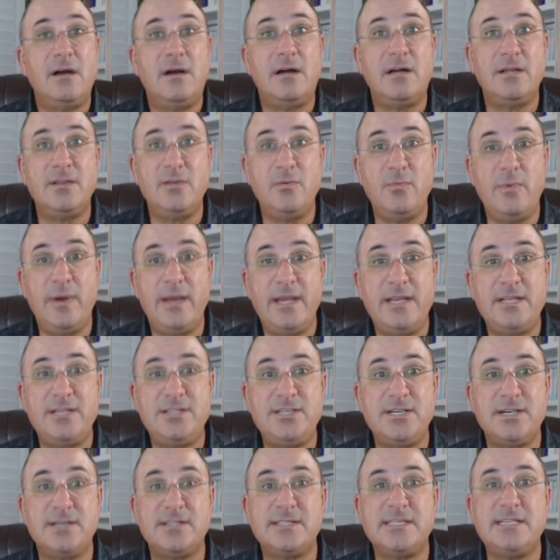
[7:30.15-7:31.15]
on the way to
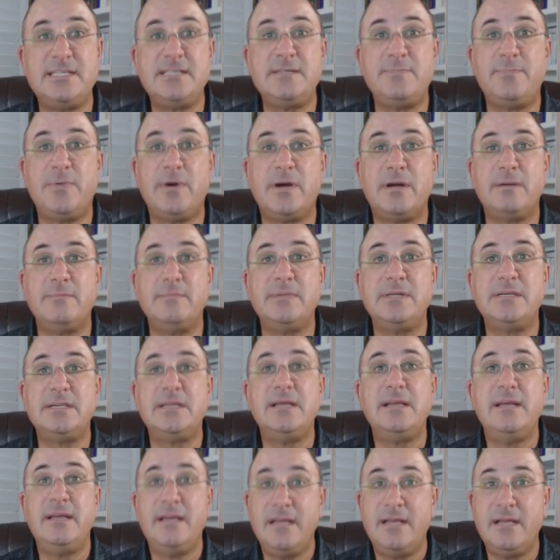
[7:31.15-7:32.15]
Chelsea's apartment,
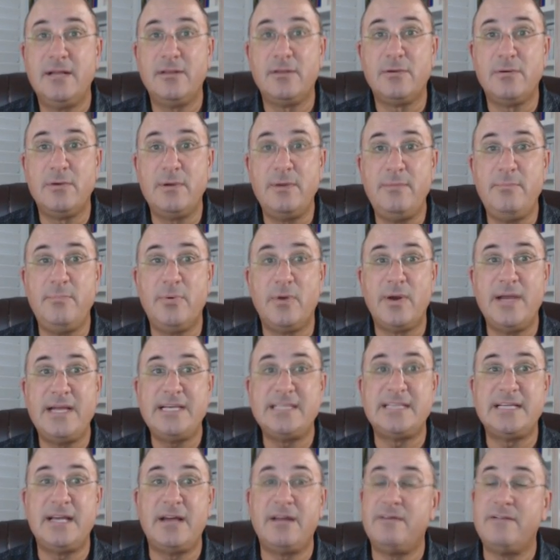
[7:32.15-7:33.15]
Hillary
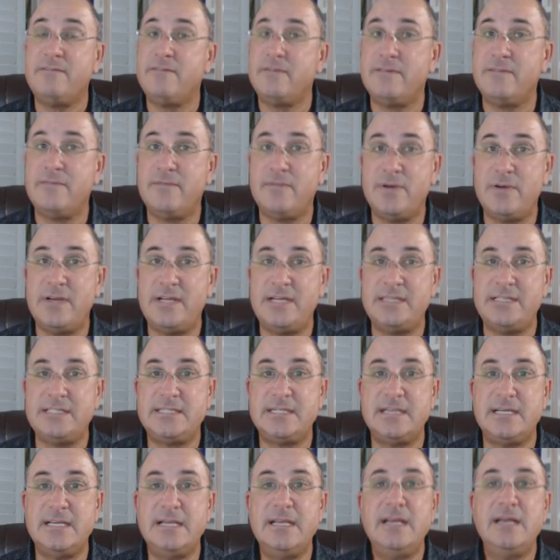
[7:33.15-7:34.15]
breaks out of her
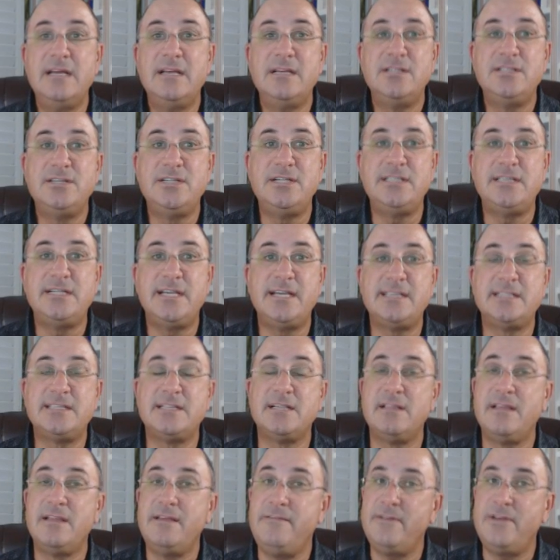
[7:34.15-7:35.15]
freeze. She takes
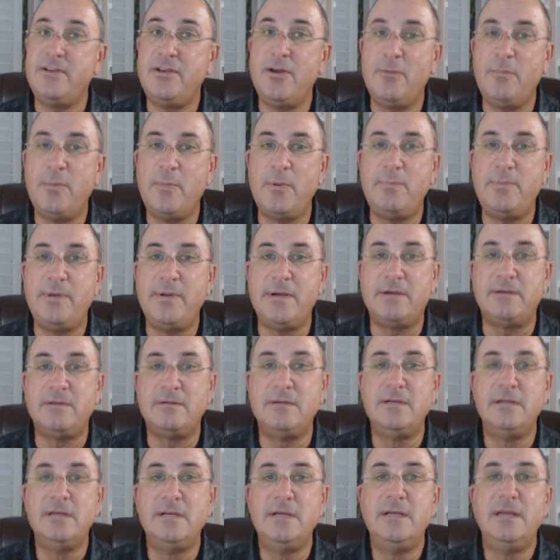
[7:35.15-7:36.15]
a levodopa pill.
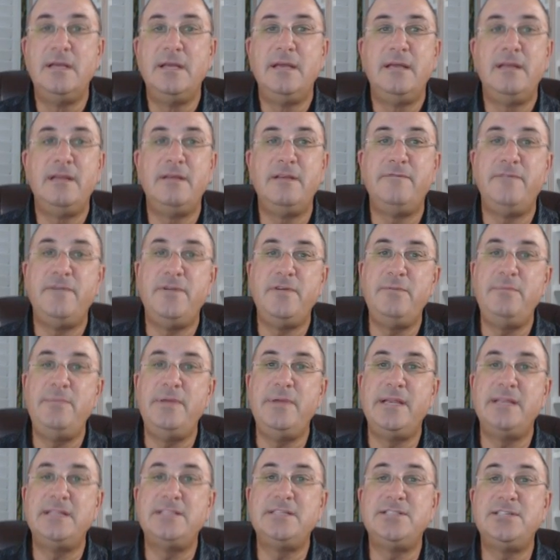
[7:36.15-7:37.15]
In a few
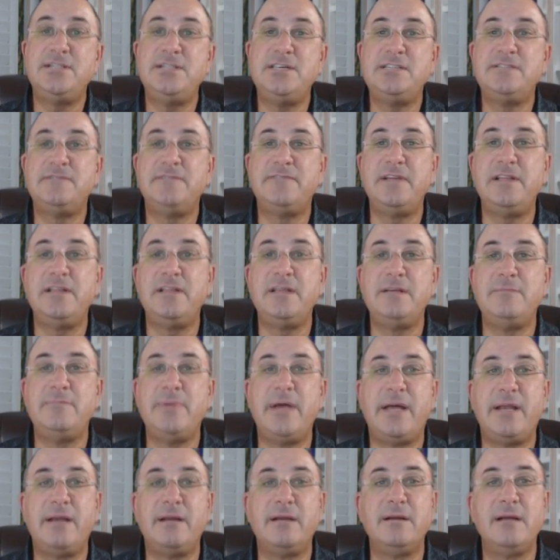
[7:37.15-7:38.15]
minutes, she's feeling
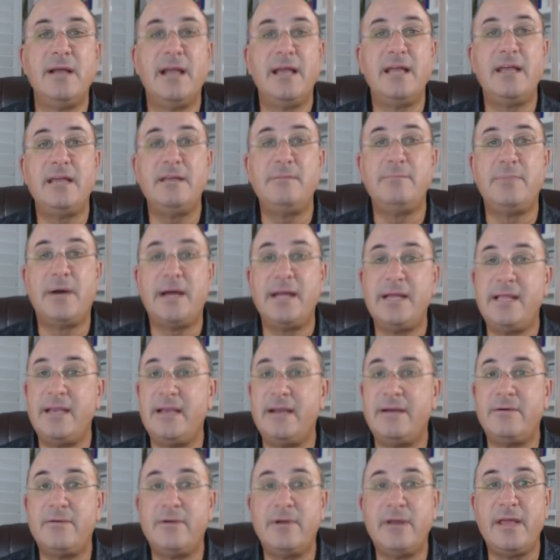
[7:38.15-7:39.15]
better, and by
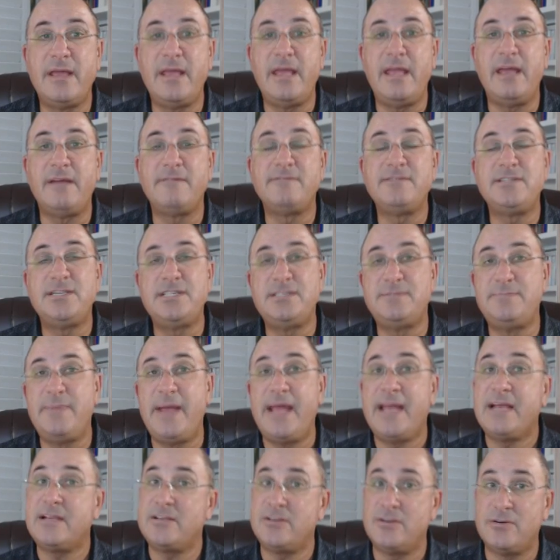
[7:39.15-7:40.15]
an hour and a half, she's
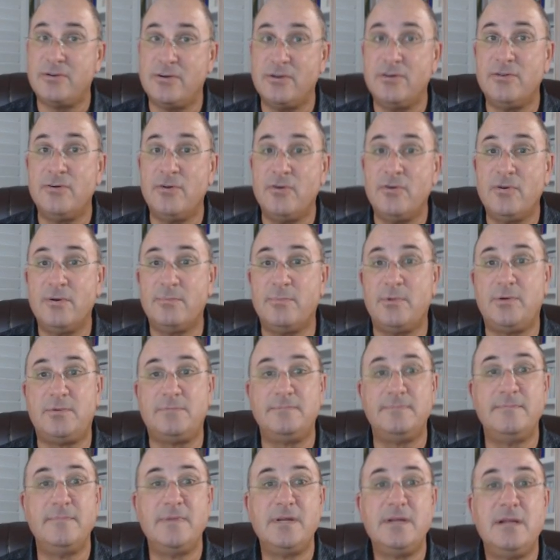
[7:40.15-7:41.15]
back to her normal.